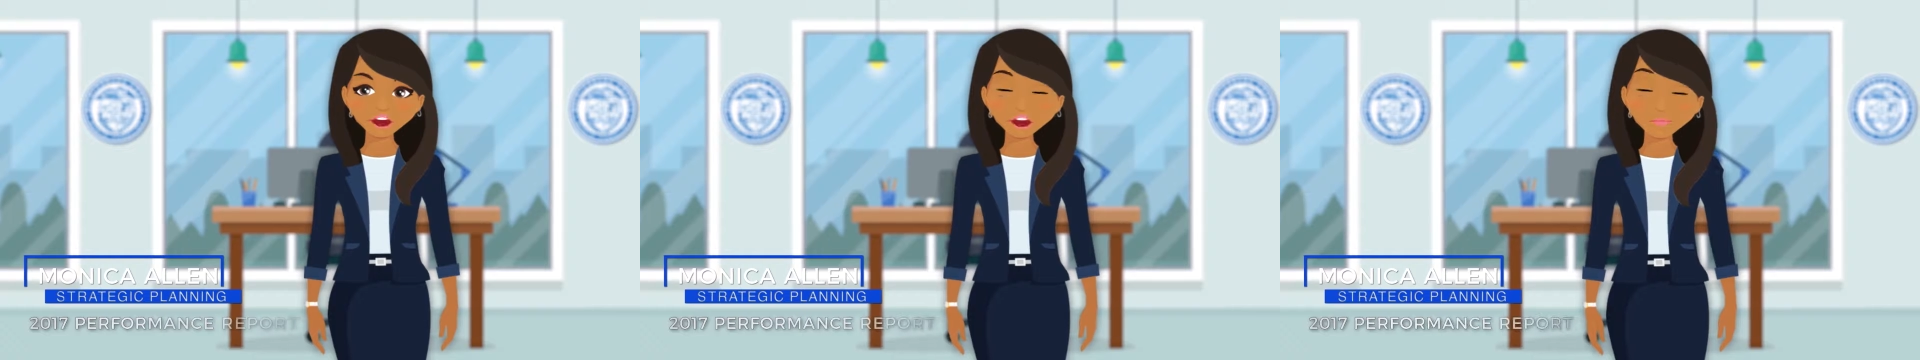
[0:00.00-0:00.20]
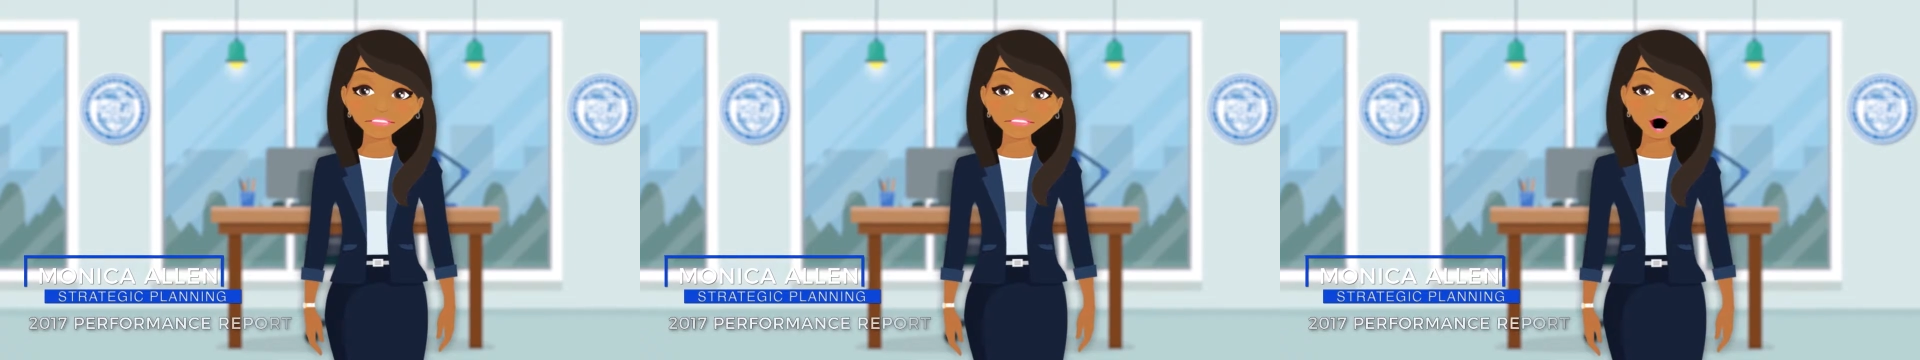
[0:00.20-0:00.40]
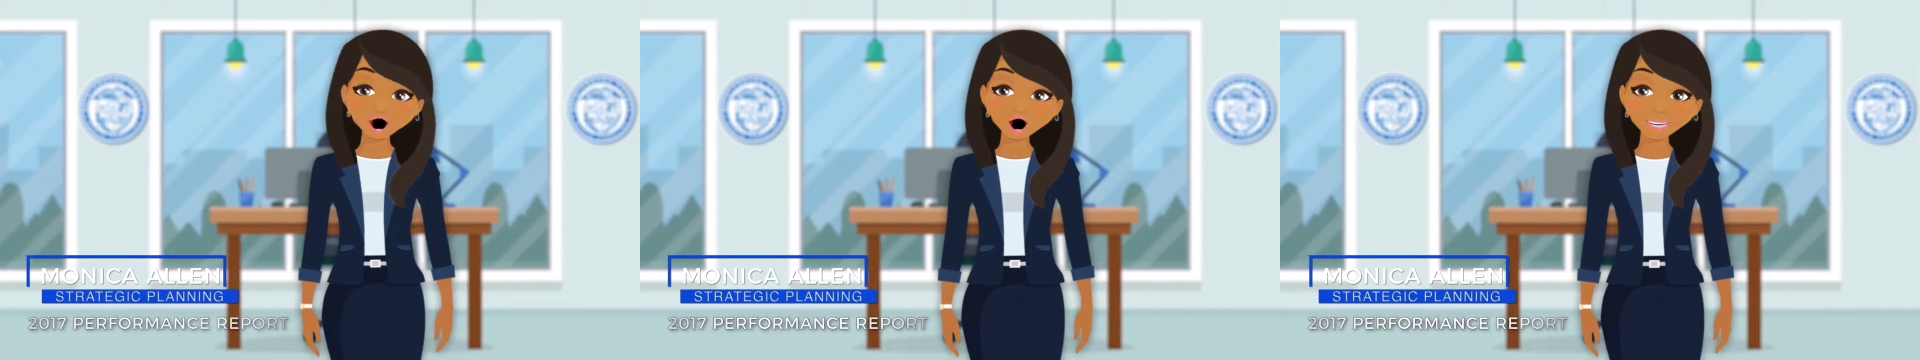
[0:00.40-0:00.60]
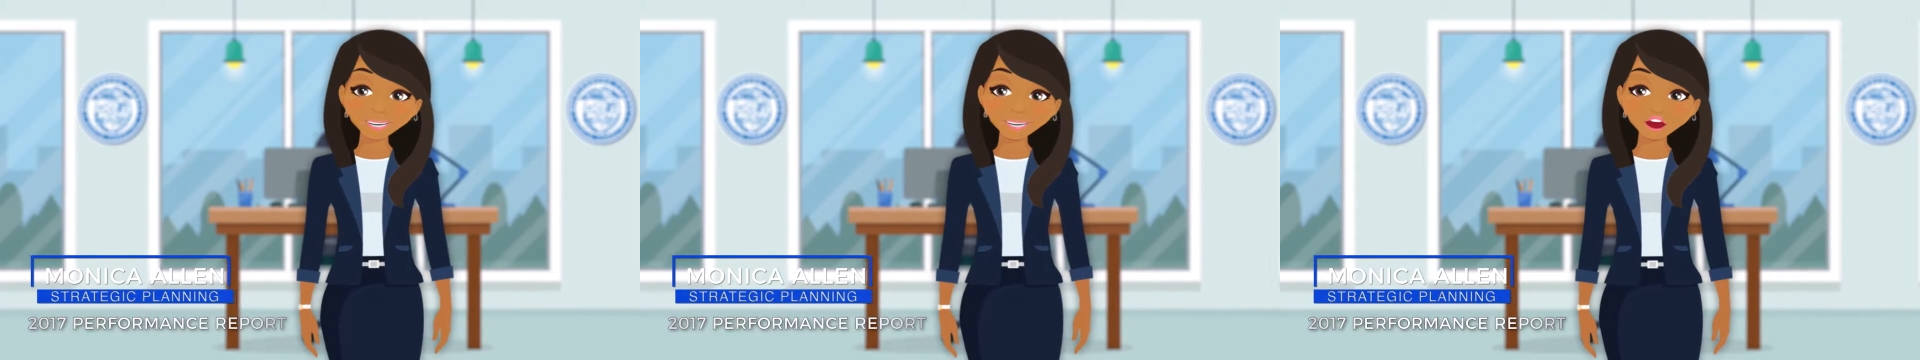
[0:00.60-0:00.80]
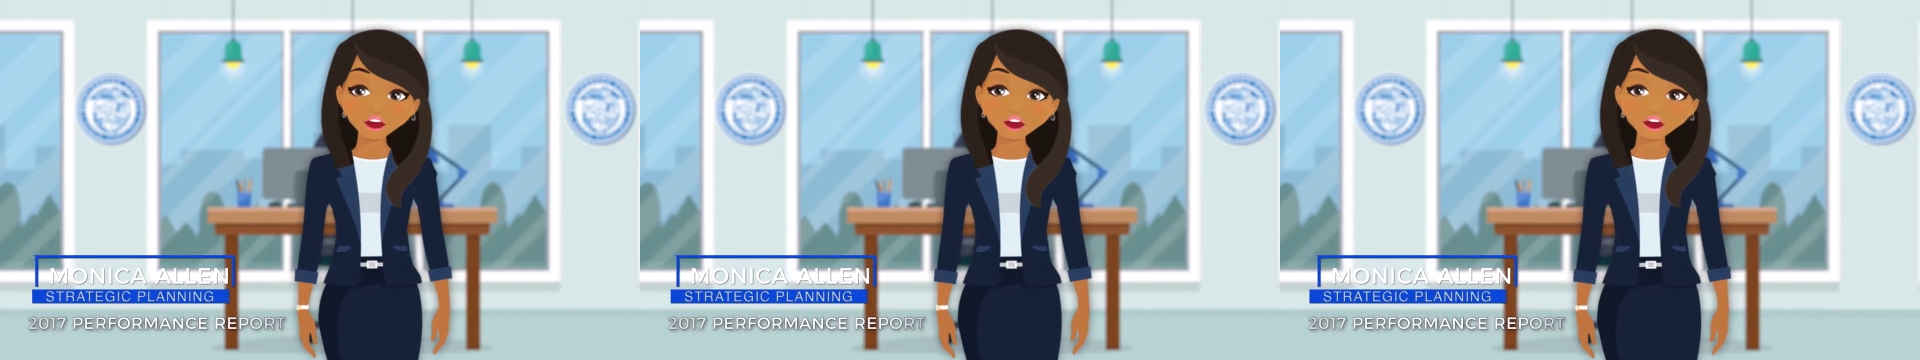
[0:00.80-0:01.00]
I am proud to
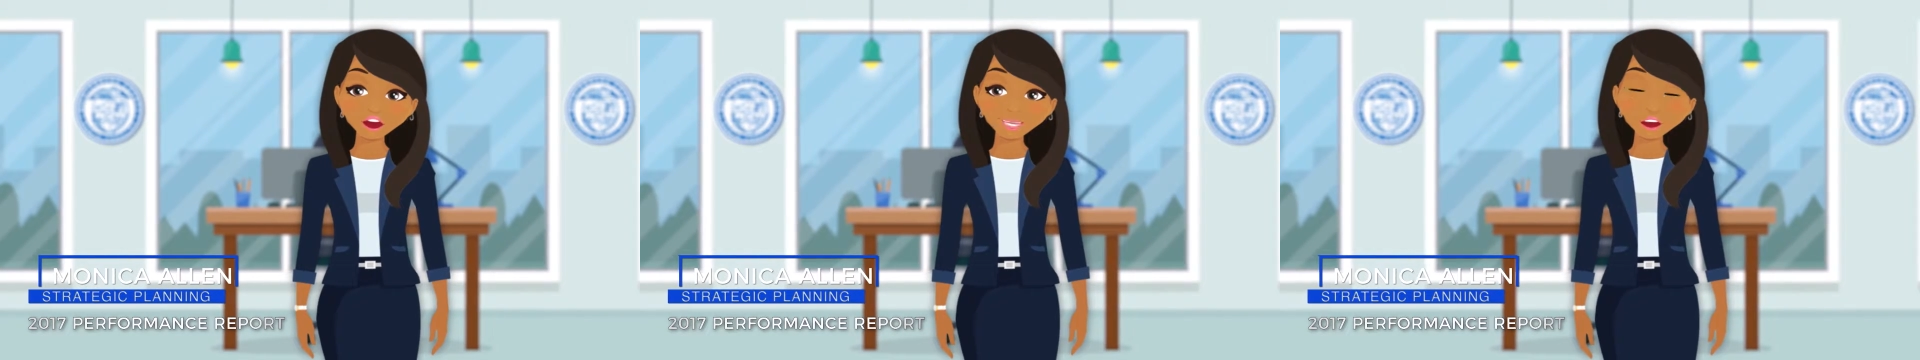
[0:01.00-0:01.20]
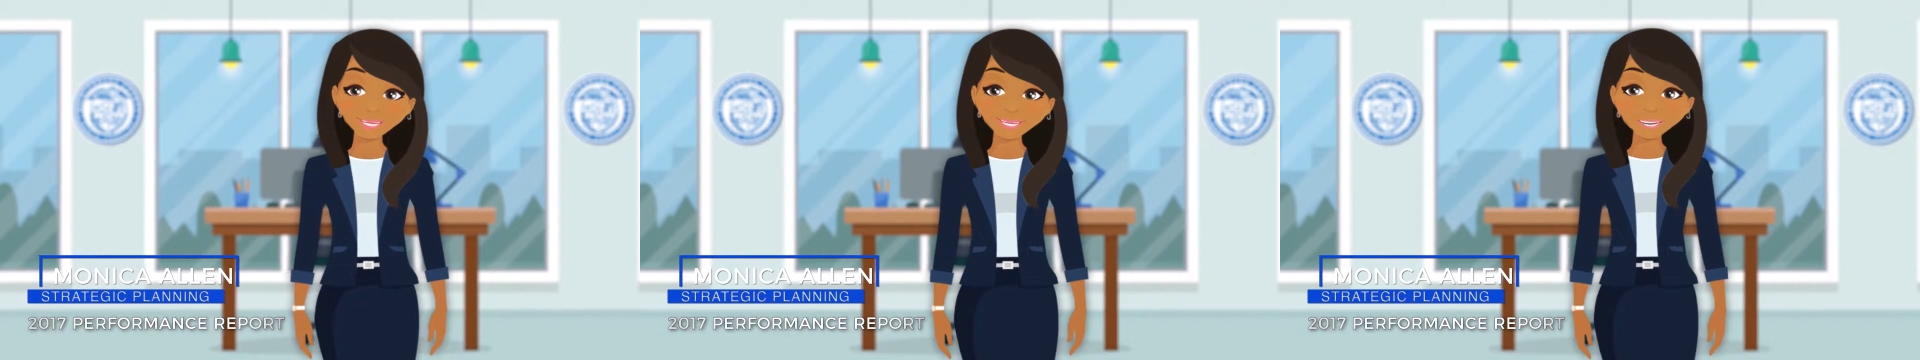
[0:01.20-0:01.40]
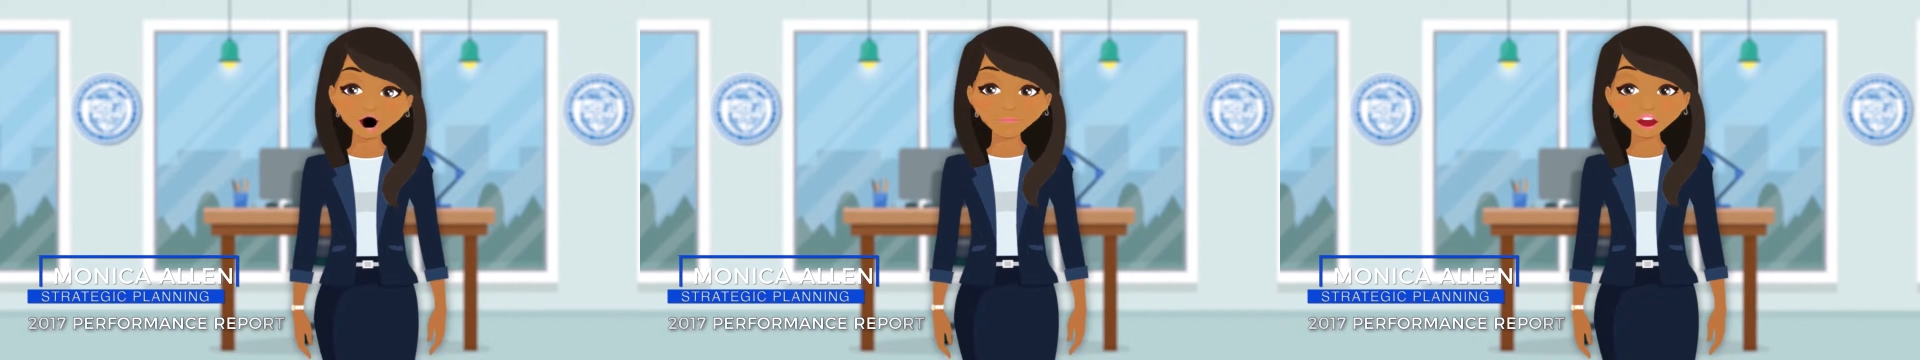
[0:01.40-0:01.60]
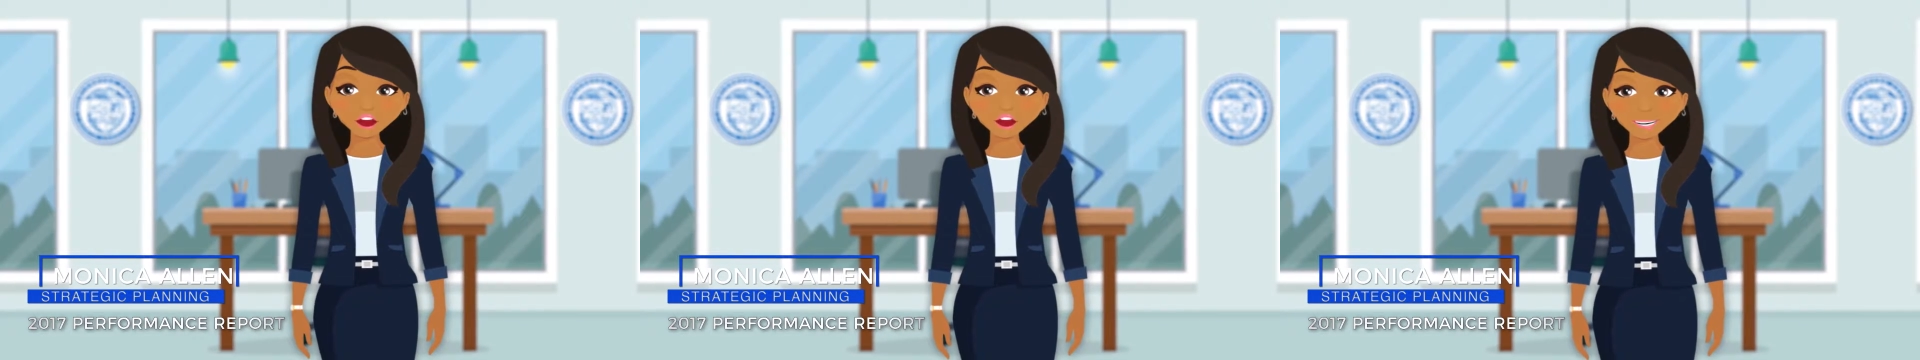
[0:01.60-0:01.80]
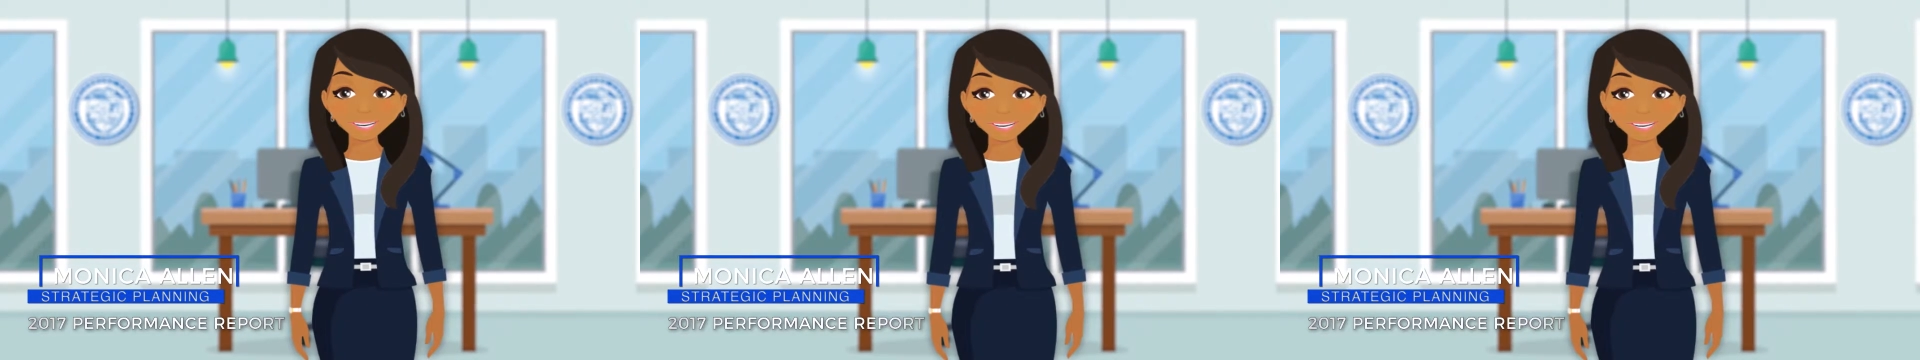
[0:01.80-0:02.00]
say that we
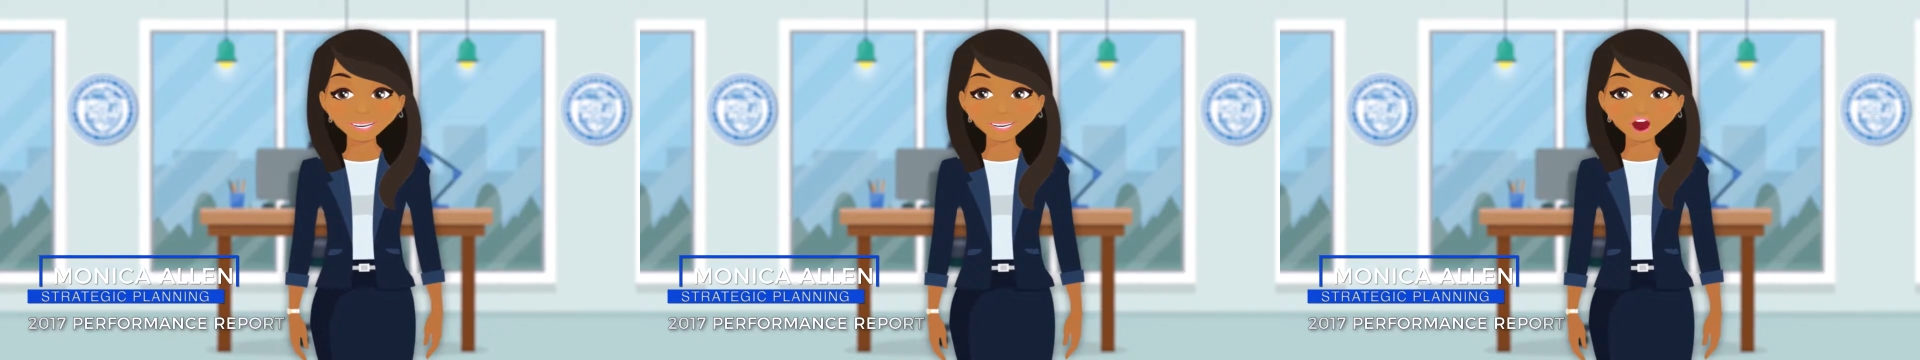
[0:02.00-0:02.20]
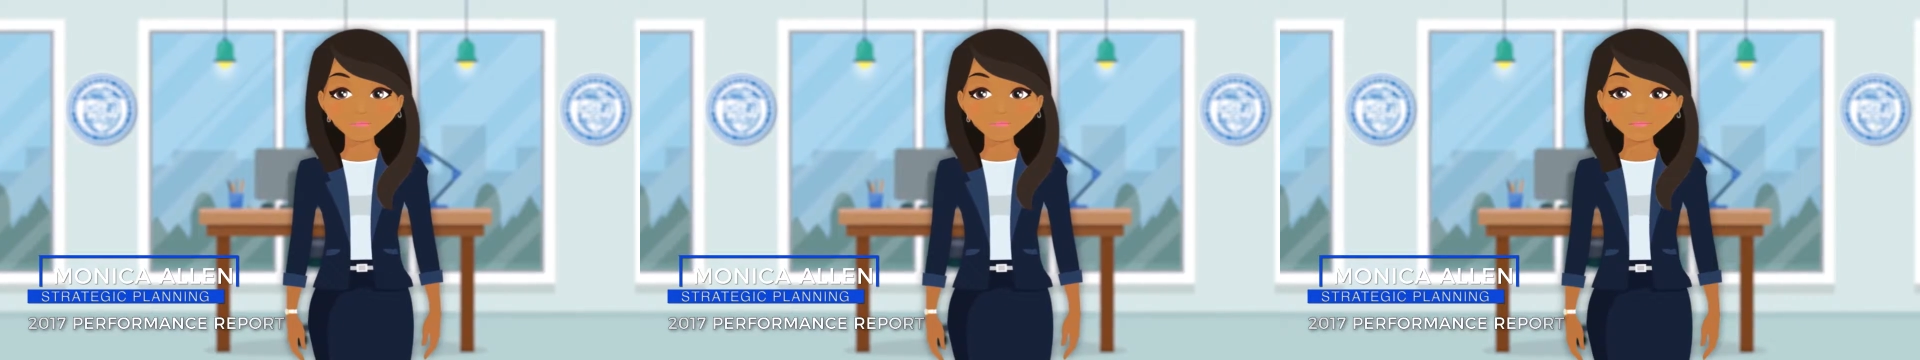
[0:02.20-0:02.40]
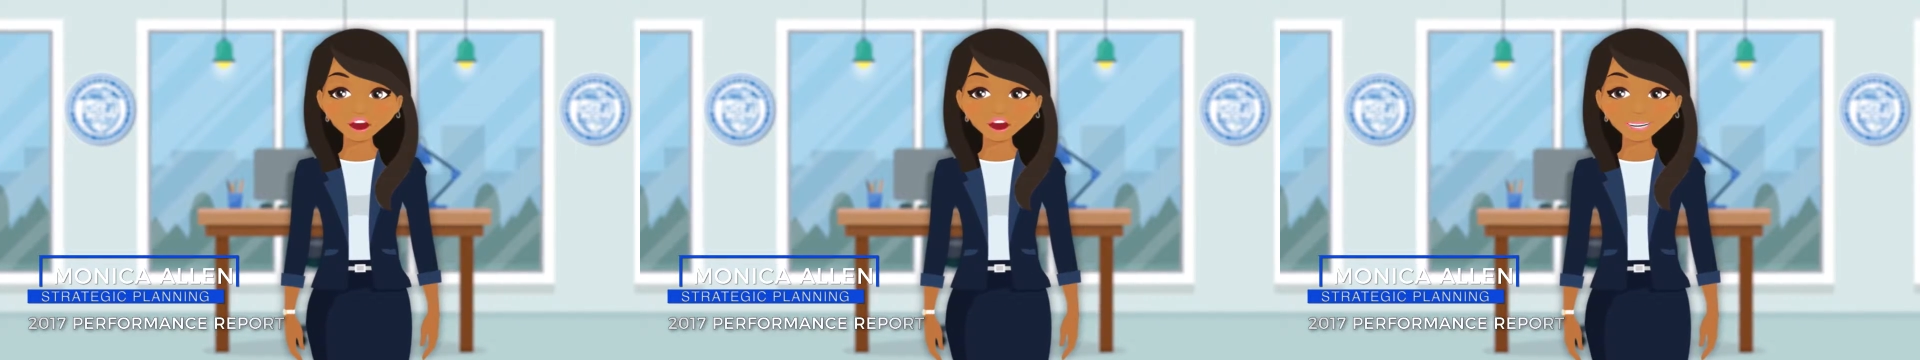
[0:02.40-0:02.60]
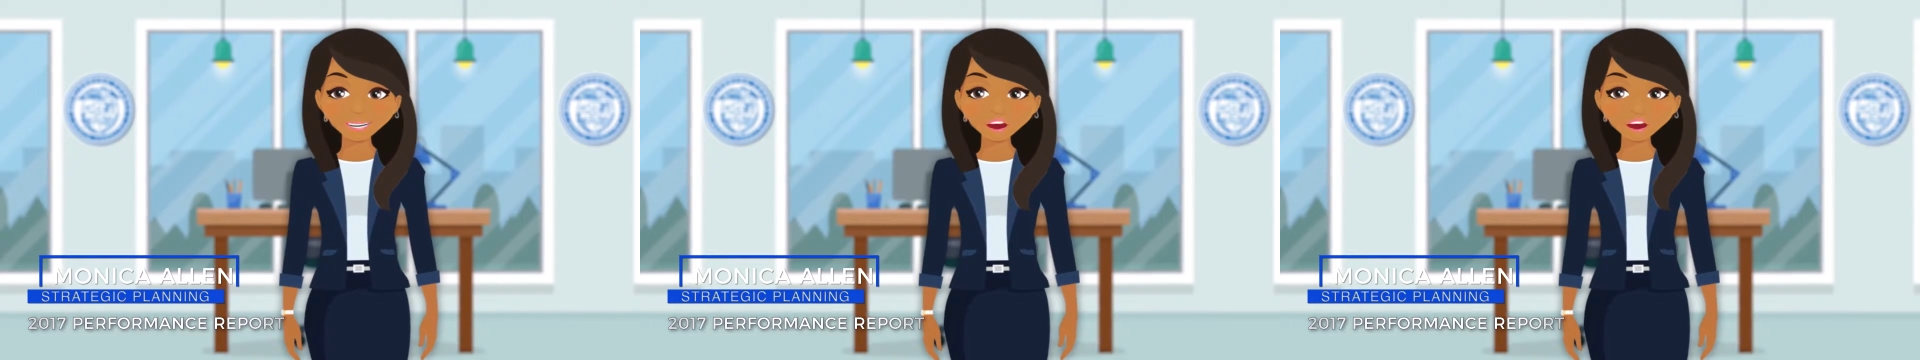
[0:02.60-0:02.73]
accomplished so much